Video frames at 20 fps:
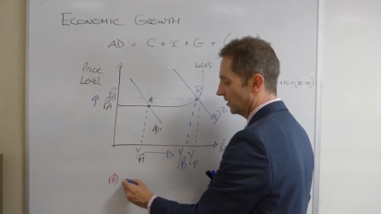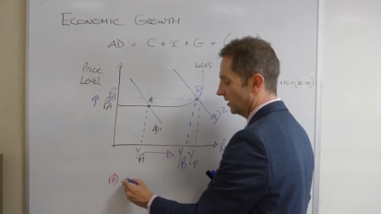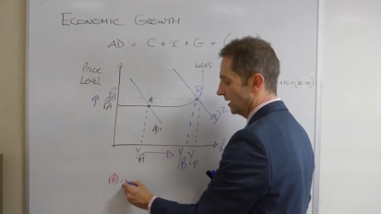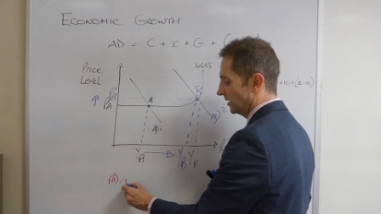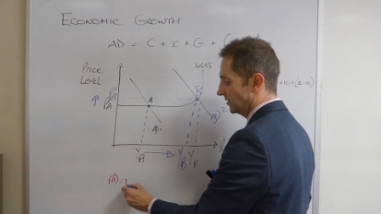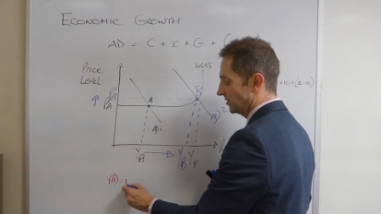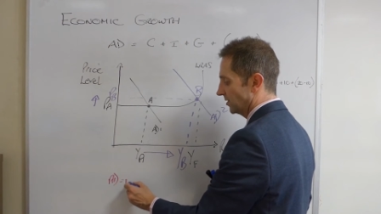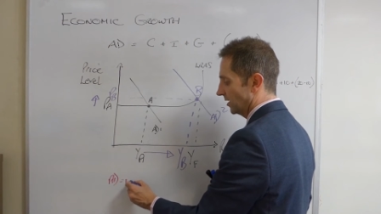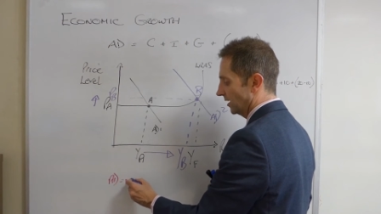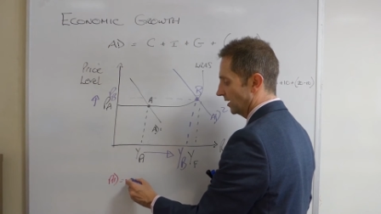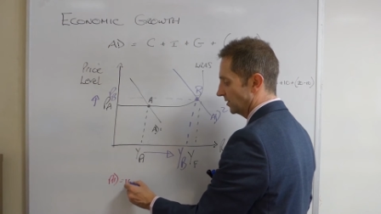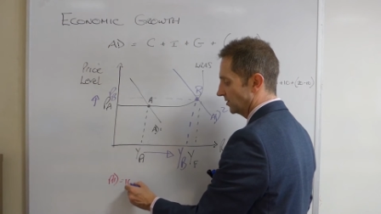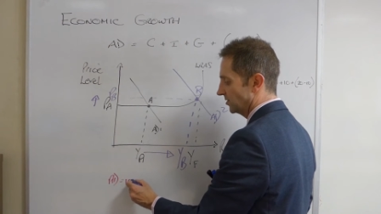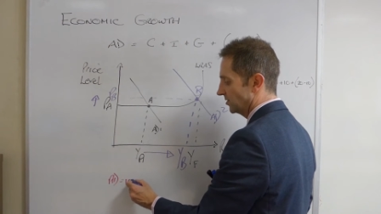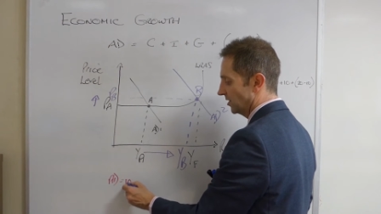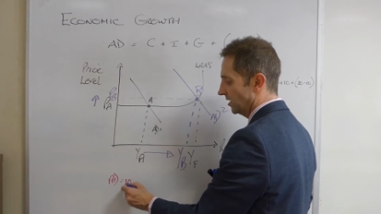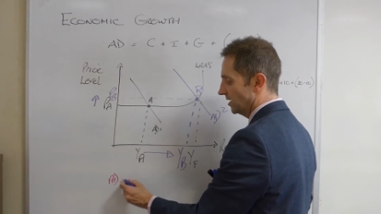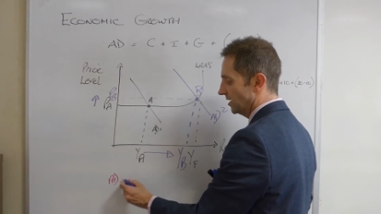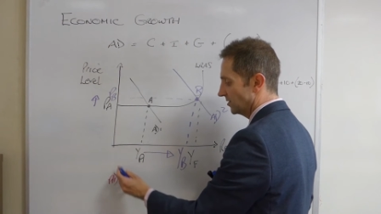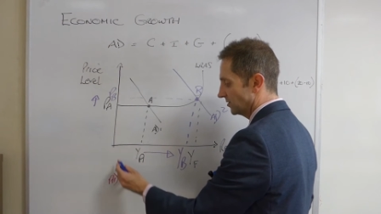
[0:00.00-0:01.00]
let's say,
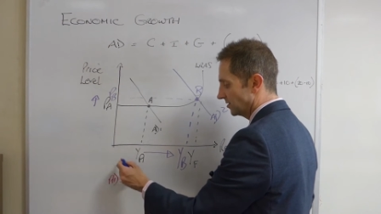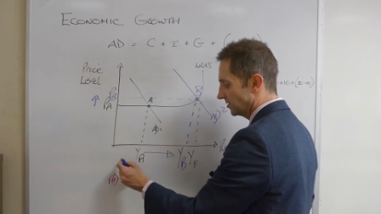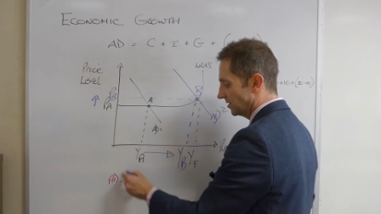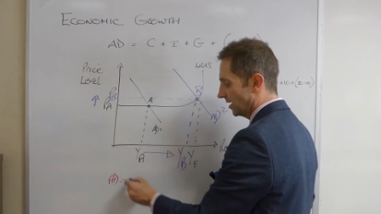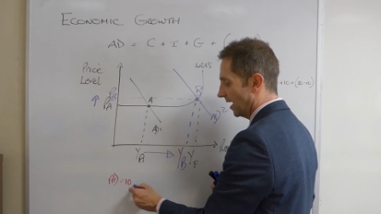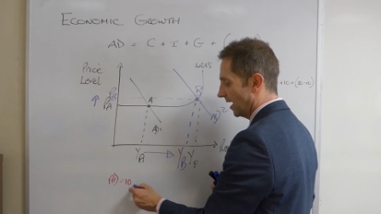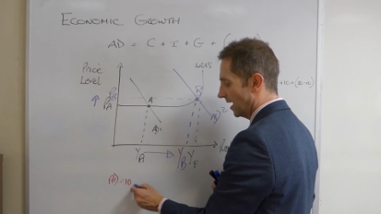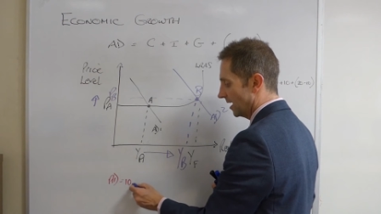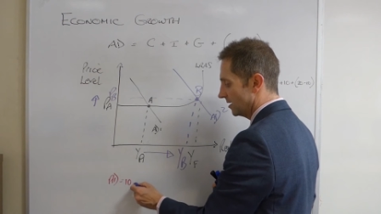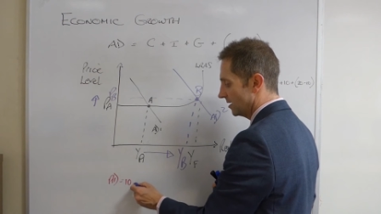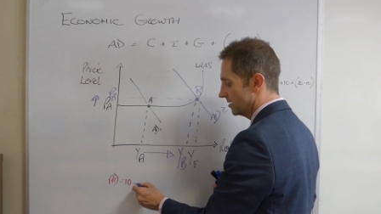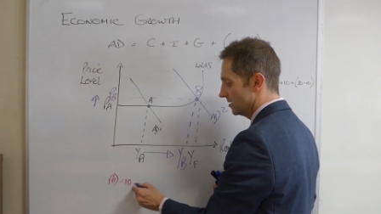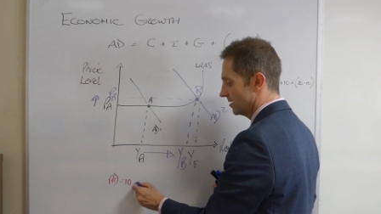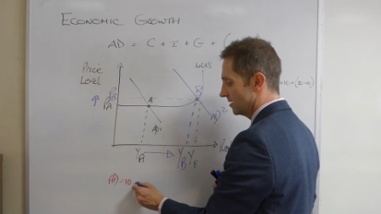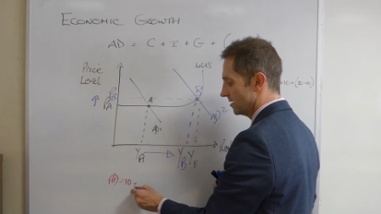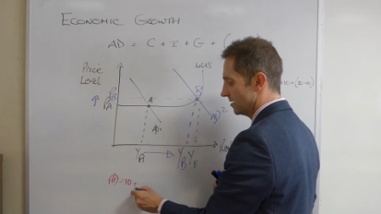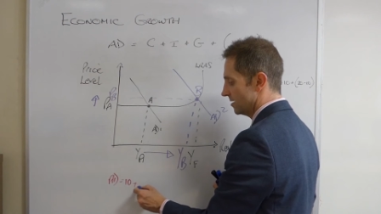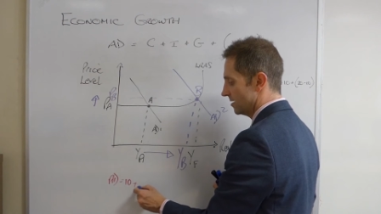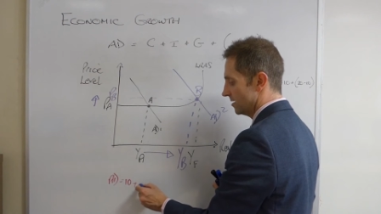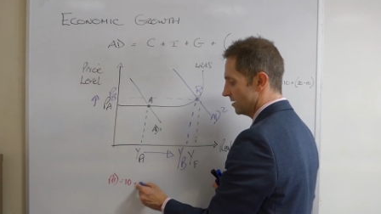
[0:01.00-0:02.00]
C is
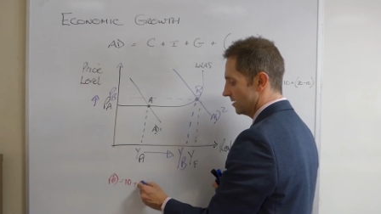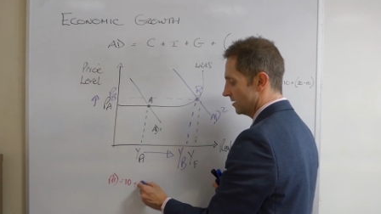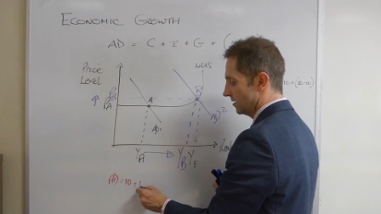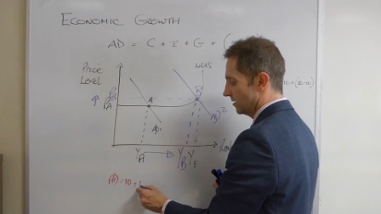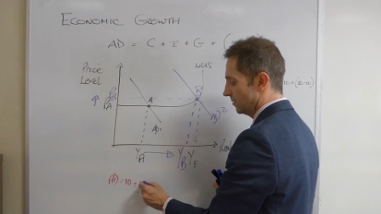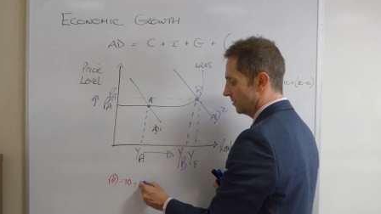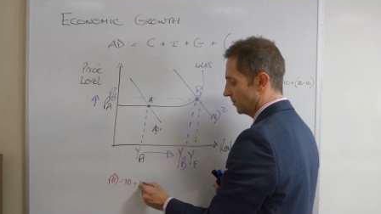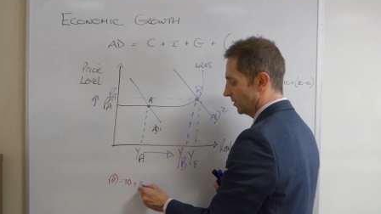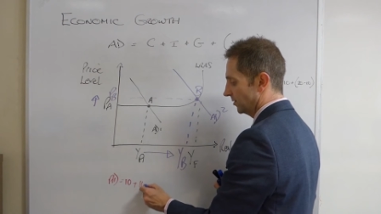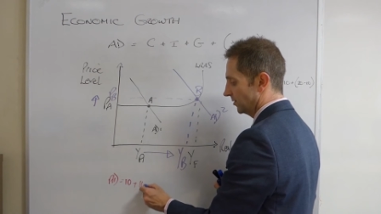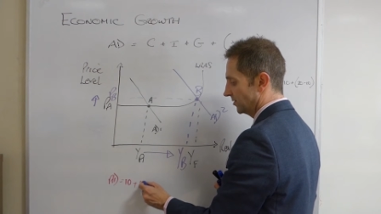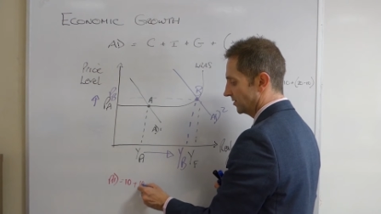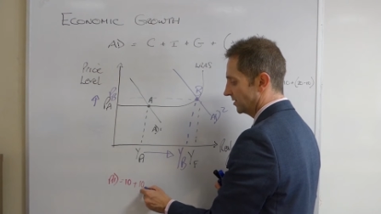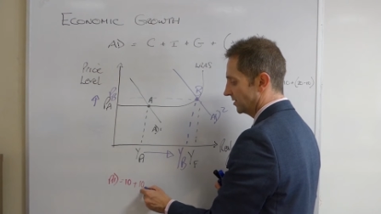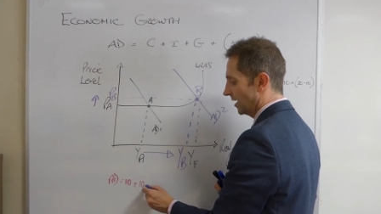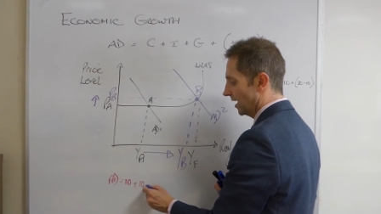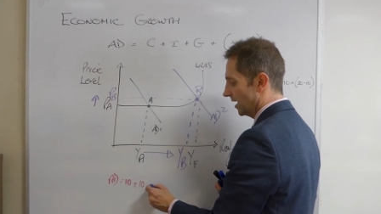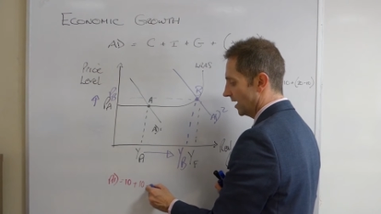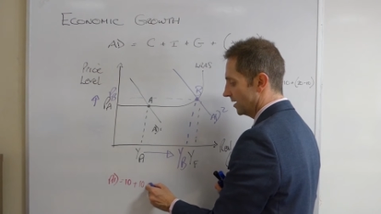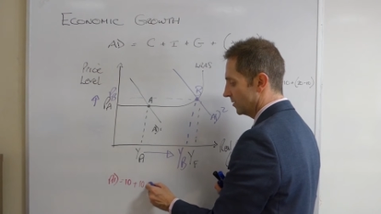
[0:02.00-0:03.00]
10,
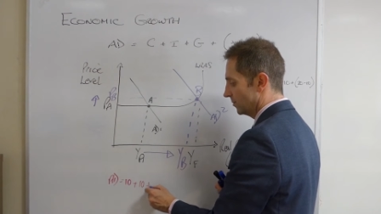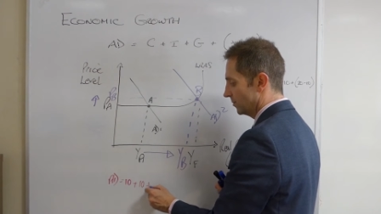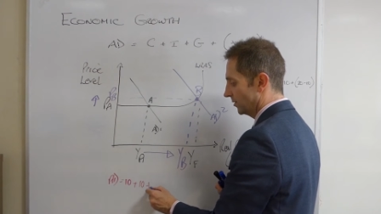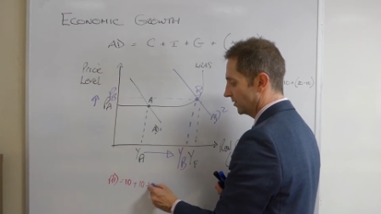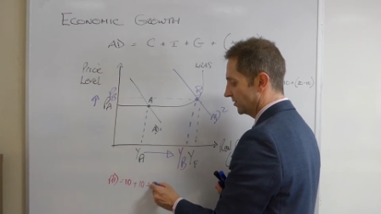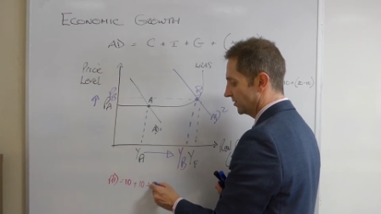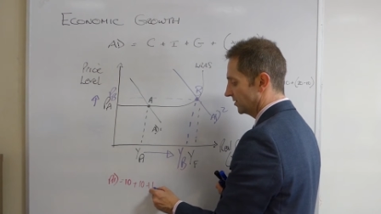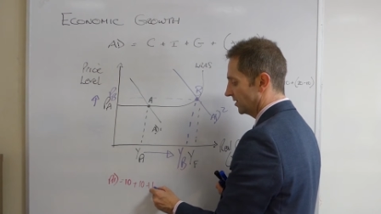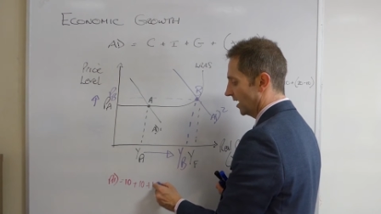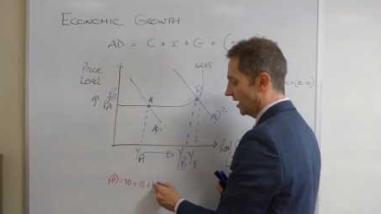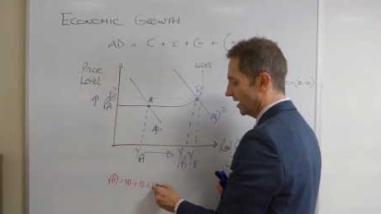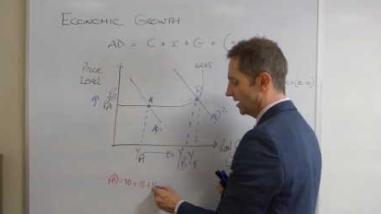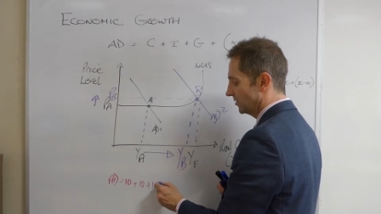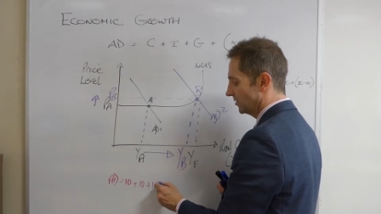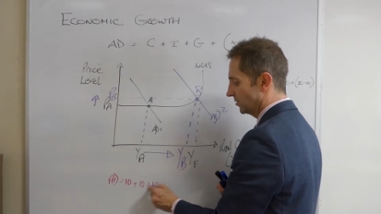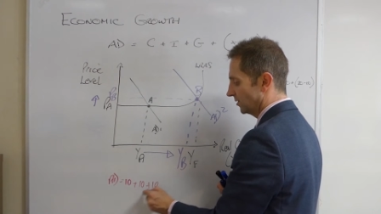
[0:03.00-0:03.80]
plus 10, plus 10.